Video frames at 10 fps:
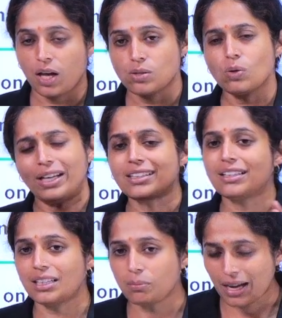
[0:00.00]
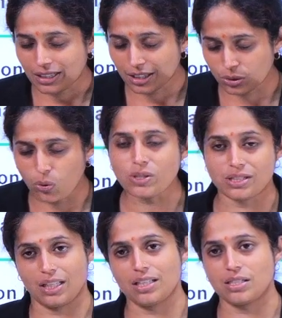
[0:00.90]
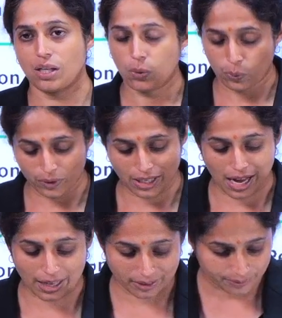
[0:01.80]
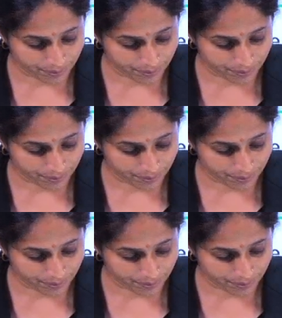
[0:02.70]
So, in determining those things, we have